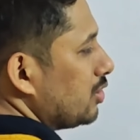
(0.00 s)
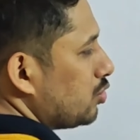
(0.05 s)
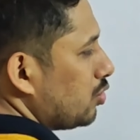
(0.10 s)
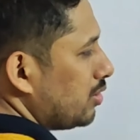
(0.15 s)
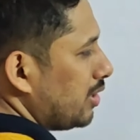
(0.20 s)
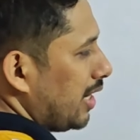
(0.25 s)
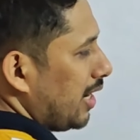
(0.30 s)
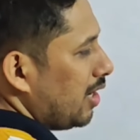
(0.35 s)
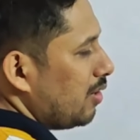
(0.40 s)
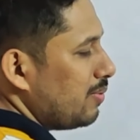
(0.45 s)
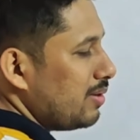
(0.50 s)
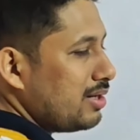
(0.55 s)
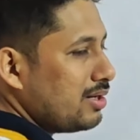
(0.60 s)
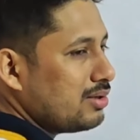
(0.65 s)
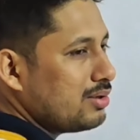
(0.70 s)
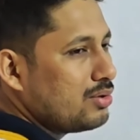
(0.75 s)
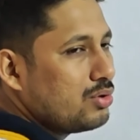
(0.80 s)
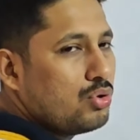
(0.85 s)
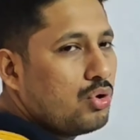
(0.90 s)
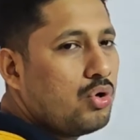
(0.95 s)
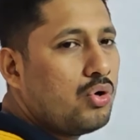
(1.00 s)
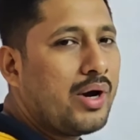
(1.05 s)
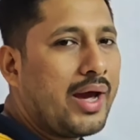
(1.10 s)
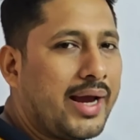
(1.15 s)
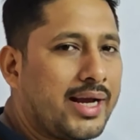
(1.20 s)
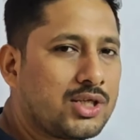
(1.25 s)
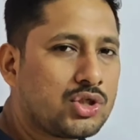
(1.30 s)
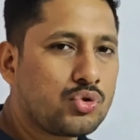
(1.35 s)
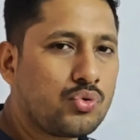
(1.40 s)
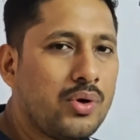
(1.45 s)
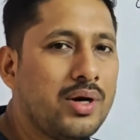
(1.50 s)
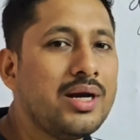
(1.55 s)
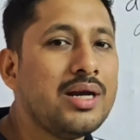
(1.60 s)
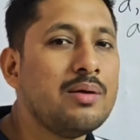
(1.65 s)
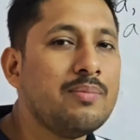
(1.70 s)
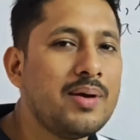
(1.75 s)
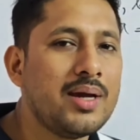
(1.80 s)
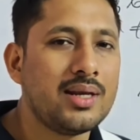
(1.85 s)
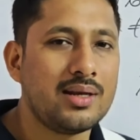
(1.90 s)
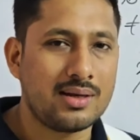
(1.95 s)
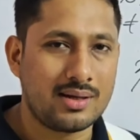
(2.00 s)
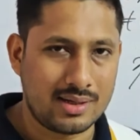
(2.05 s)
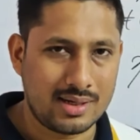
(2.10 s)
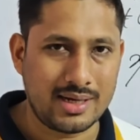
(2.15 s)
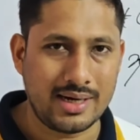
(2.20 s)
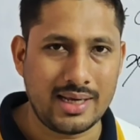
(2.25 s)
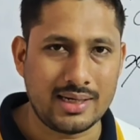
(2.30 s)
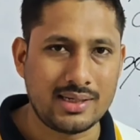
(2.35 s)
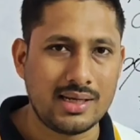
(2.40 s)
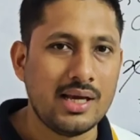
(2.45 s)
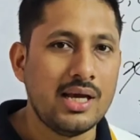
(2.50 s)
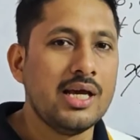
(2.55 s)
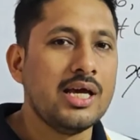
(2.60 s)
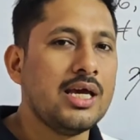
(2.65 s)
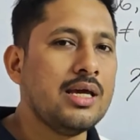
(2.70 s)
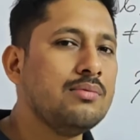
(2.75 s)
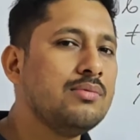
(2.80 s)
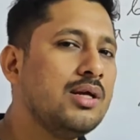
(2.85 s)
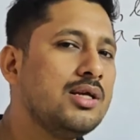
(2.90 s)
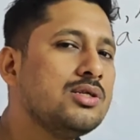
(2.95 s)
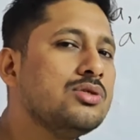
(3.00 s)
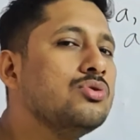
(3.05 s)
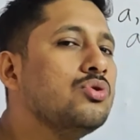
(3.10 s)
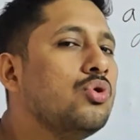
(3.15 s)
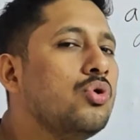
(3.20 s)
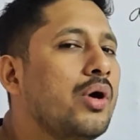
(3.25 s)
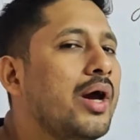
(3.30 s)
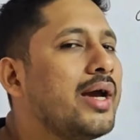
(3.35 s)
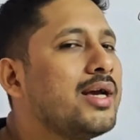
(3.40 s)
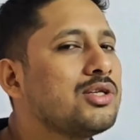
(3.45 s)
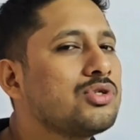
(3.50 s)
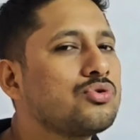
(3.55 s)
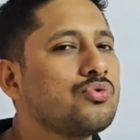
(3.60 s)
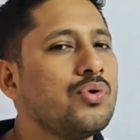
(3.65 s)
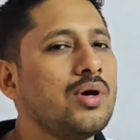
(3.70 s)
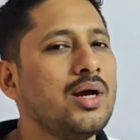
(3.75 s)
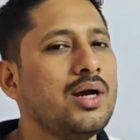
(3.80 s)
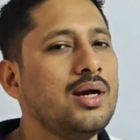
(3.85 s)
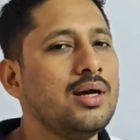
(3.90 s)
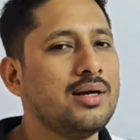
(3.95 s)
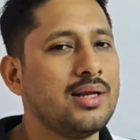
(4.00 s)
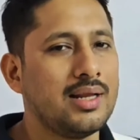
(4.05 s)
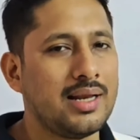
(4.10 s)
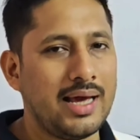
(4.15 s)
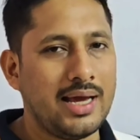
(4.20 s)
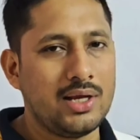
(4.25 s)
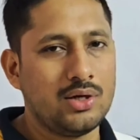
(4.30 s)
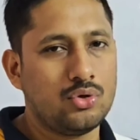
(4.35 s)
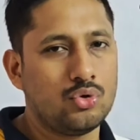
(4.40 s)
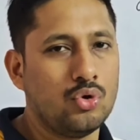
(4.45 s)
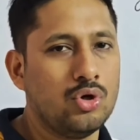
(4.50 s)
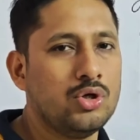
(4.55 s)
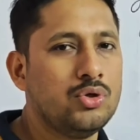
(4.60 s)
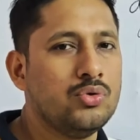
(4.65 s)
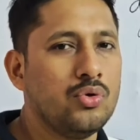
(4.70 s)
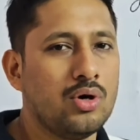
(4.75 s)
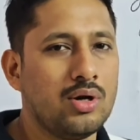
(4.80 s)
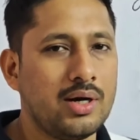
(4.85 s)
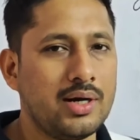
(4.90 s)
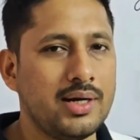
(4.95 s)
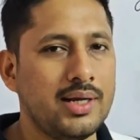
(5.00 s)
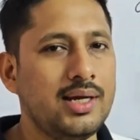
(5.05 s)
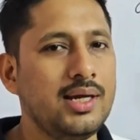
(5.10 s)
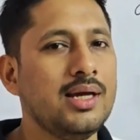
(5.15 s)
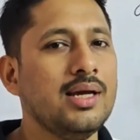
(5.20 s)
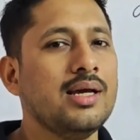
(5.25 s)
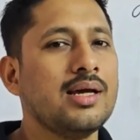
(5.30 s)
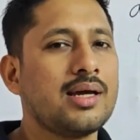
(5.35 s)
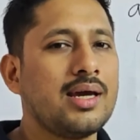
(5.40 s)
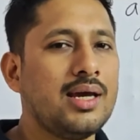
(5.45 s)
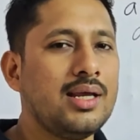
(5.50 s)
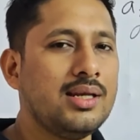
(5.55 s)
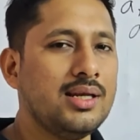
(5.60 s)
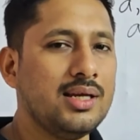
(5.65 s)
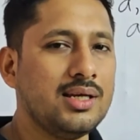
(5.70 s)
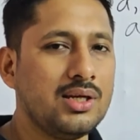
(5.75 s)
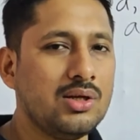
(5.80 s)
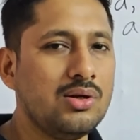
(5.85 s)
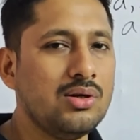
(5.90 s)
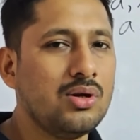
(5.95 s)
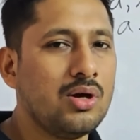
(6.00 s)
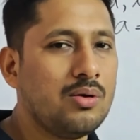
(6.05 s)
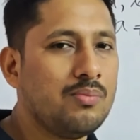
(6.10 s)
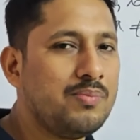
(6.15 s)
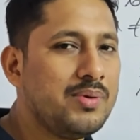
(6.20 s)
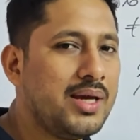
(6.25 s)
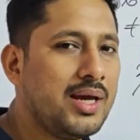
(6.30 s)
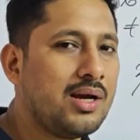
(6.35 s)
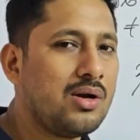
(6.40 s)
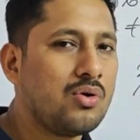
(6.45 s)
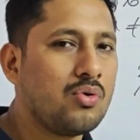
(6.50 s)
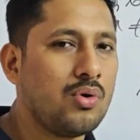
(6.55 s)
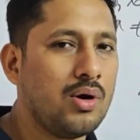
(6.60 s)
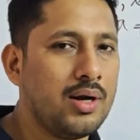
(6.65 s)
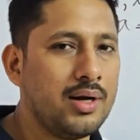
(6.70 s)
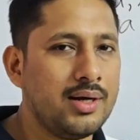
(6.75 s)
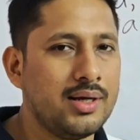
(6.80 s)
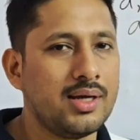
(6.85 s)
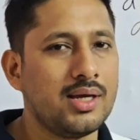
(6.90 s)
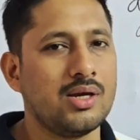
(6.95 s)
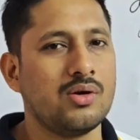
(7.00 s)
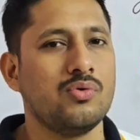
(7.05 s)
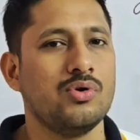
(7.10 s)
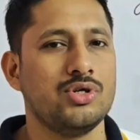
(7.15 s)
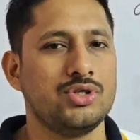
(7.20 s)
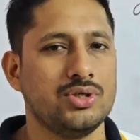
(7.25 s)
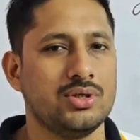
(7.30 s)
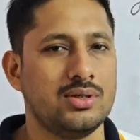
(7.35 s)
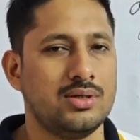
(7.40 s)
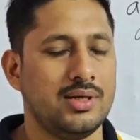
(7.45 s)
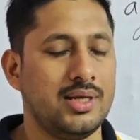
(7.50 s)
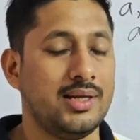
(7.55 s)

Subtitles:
So there will be no x square remaining, correct? If there is no x square, then I told you already, okay, it will not be a quadratic equation.